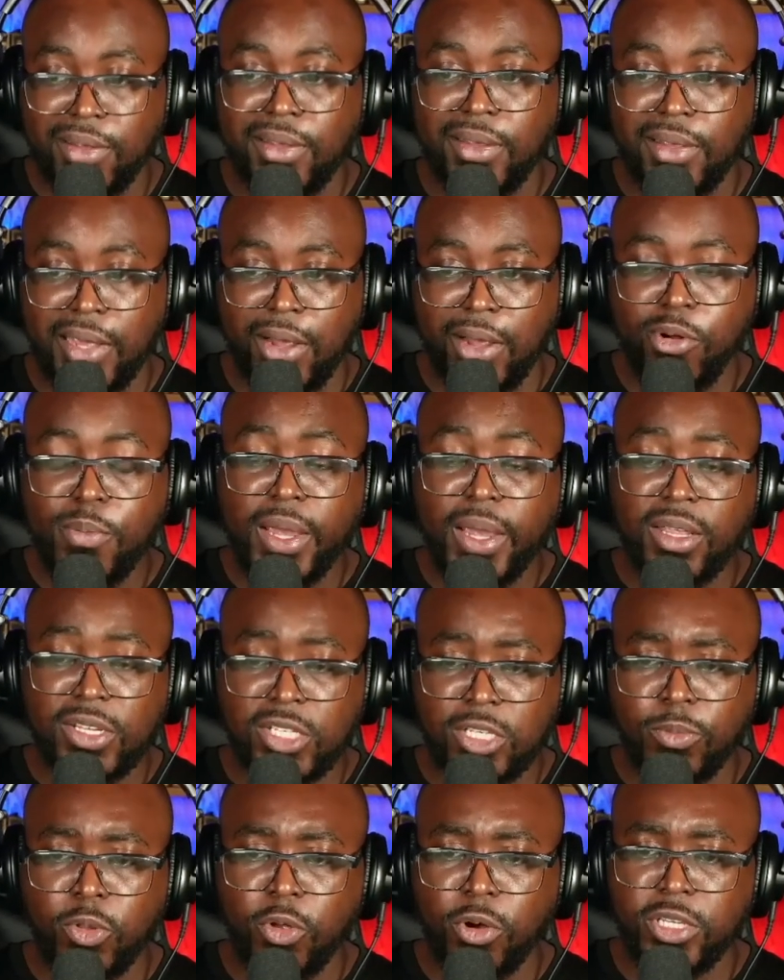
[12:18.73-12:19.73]
Yeah, we're making
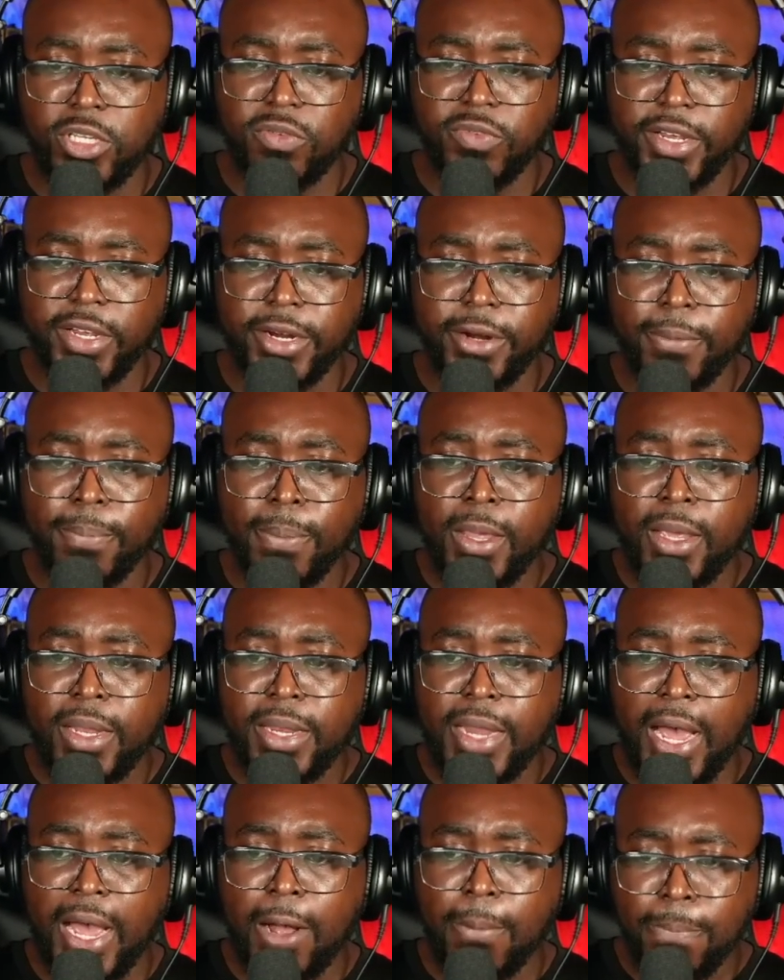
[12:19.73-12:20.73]
some noise over here.
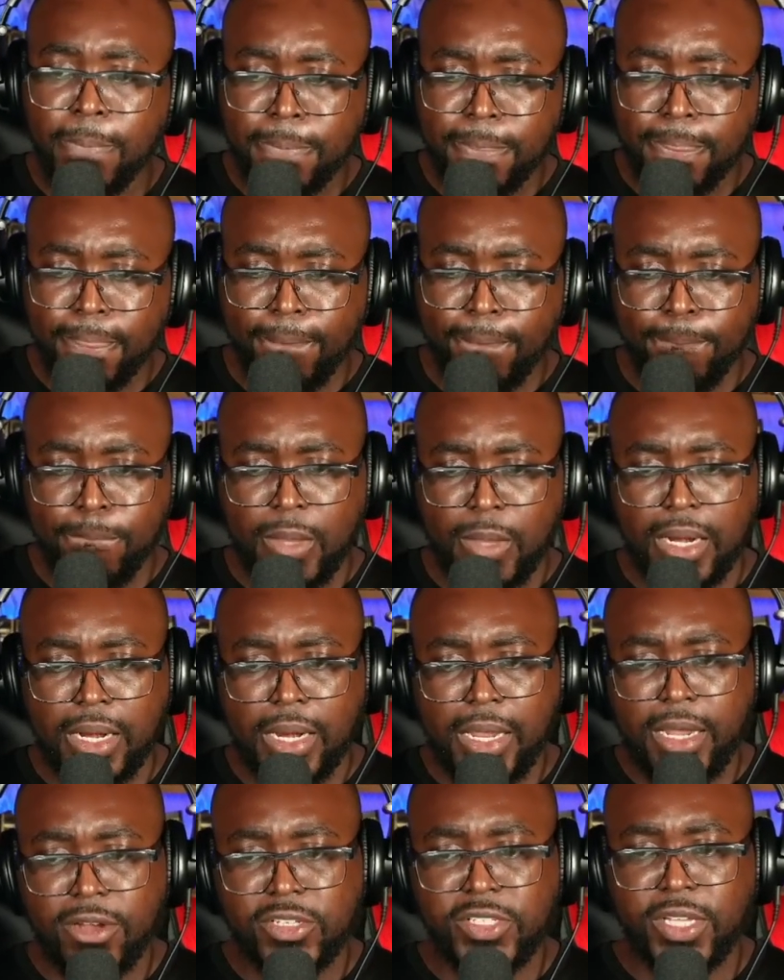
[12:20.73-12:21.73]
Now,
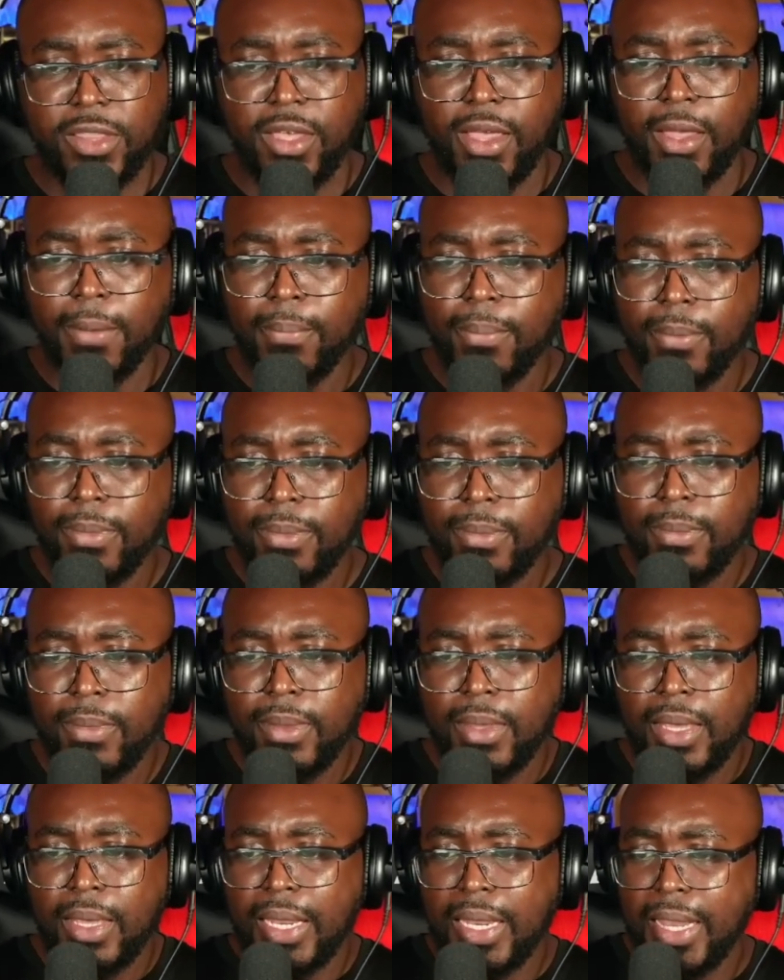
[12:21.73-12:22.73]
here's the thing
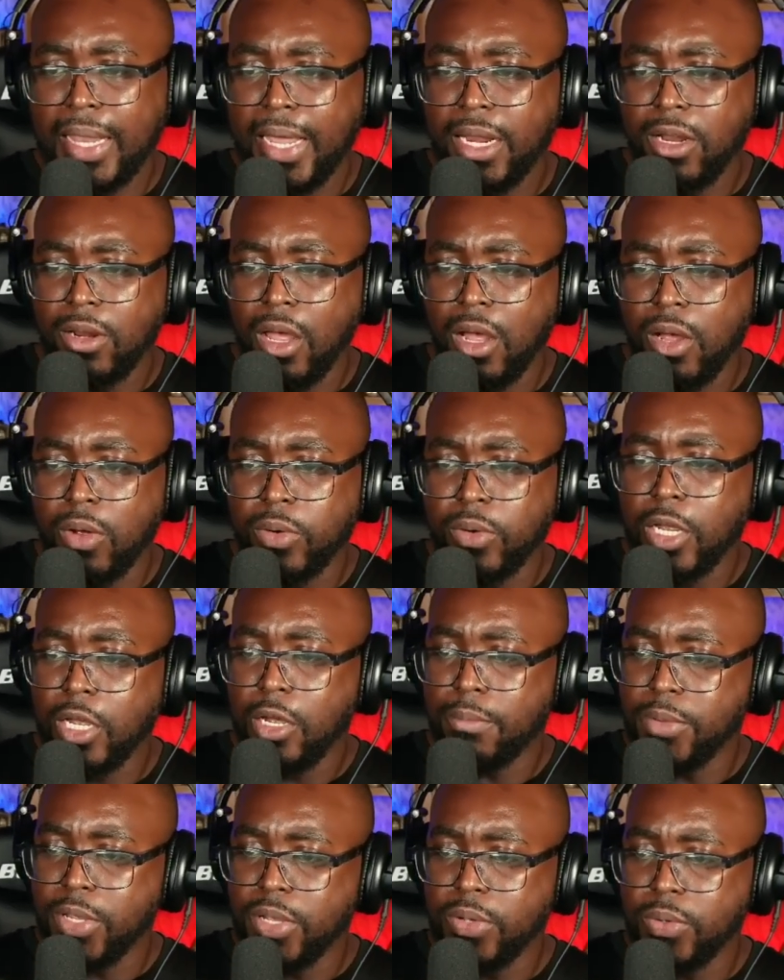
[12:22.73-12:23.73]
let alone
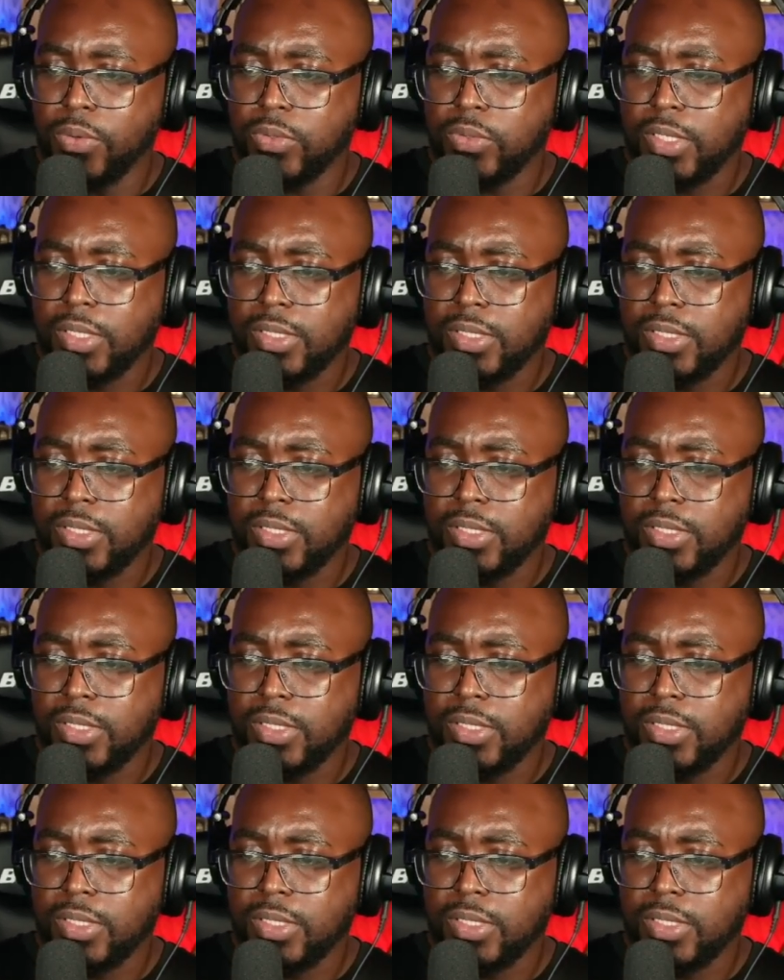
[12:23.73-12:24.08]
abuse.